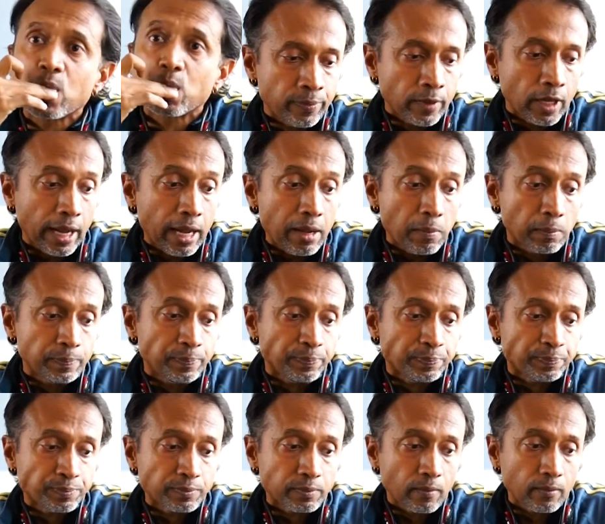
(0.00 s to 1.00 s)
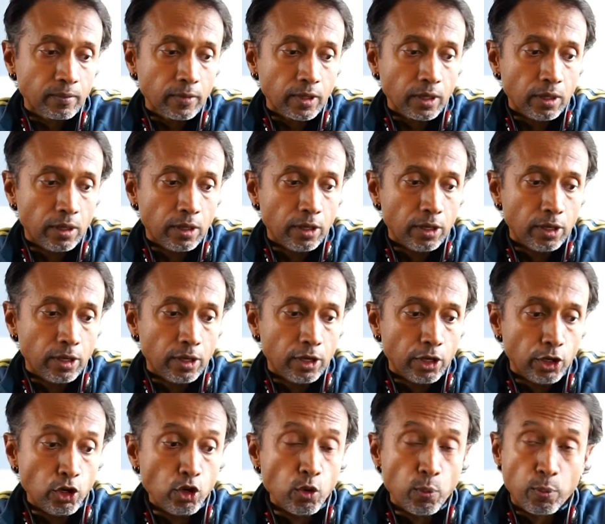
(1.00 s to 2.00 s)
Okay.
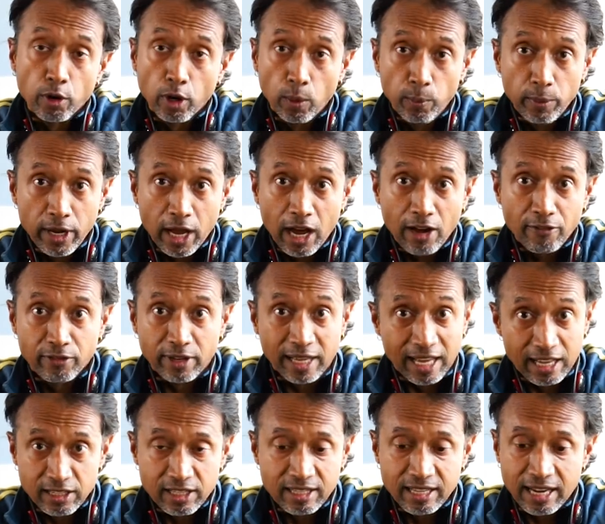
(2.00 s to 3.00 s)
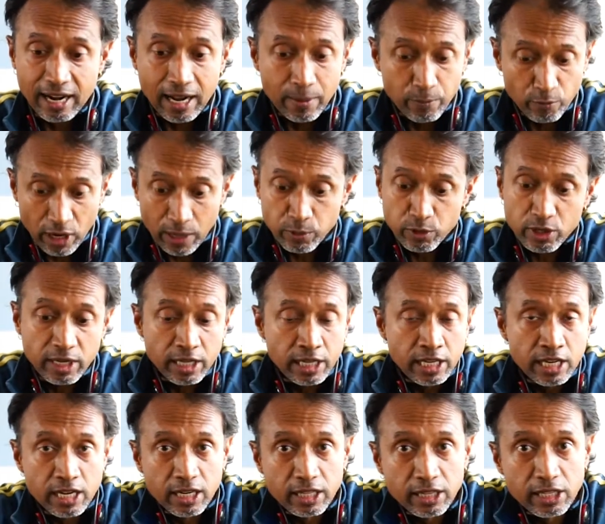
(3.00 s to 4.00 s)
You probably have guessed that when I'm sitting
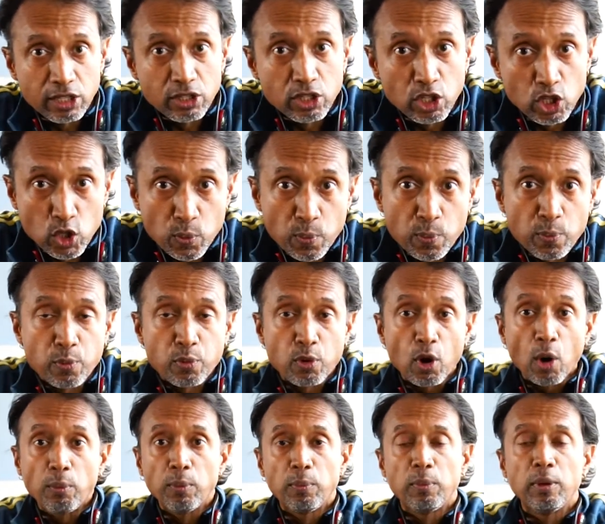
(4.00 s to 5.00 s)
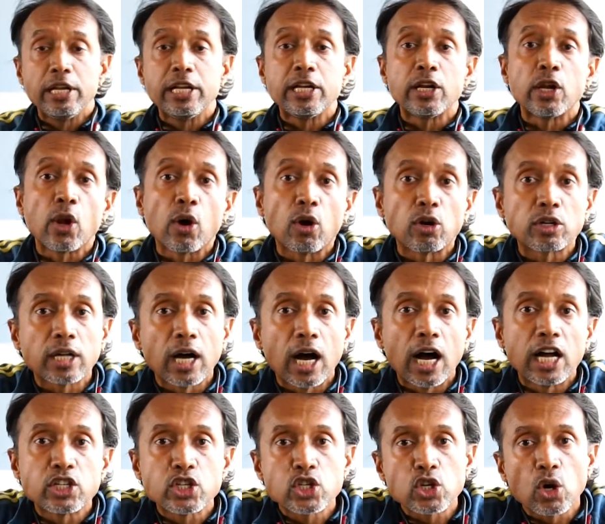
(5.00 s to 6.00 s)
here, this is probably not
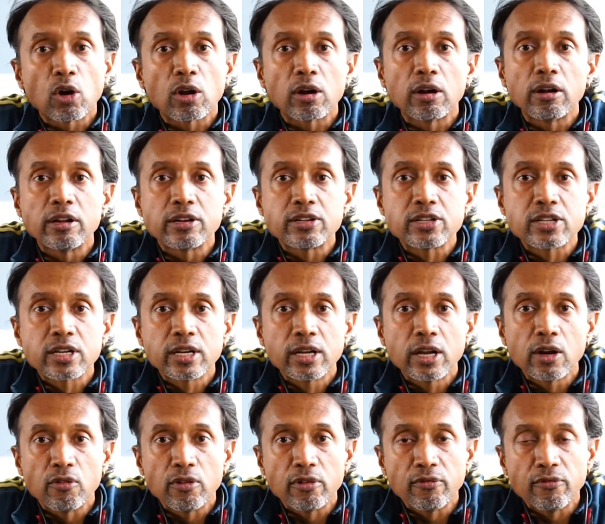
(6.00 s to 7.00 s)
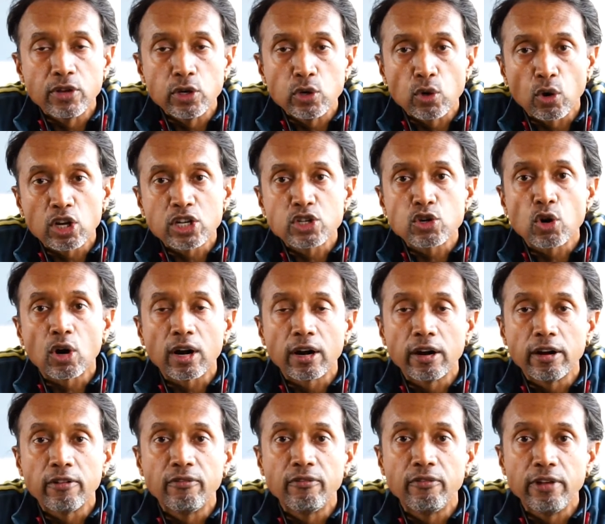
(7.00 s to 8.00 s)
a chocolate review or a
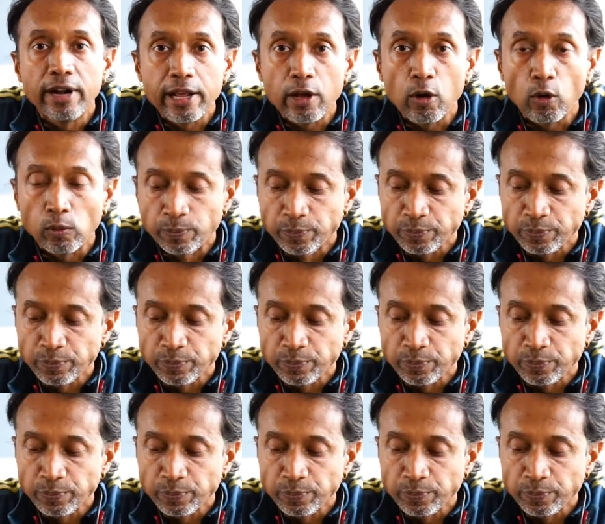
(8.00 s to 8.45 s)
chocolate video.